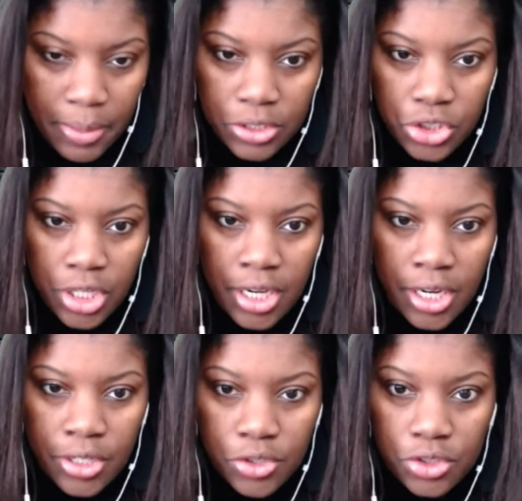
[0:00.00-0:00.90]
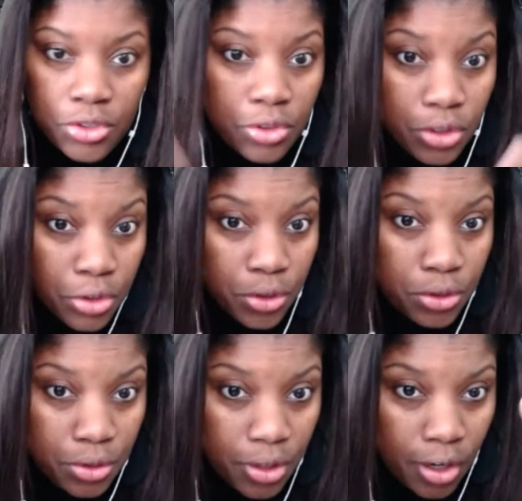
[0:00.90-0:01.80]
change, the
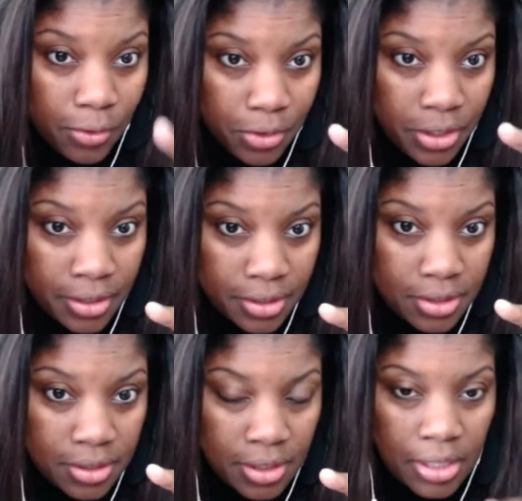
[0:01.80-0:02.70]
good governance.